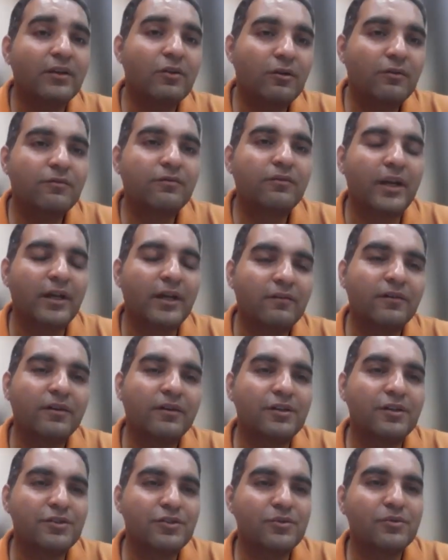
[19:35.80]
kind of
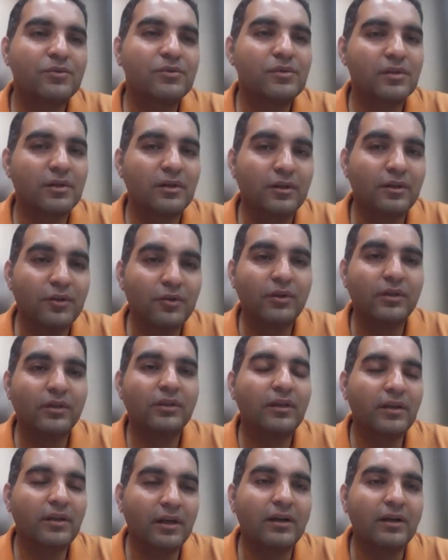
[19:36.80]
network issues during
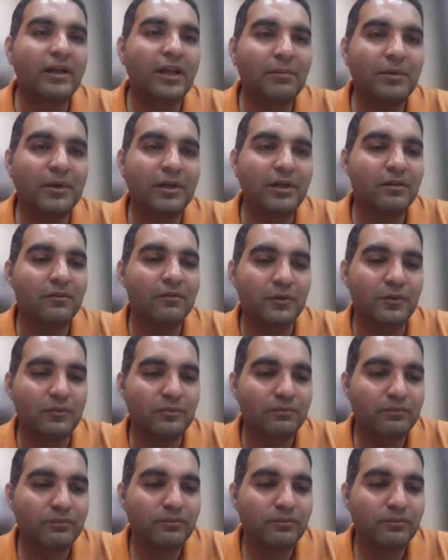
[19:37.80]
the real-time interview,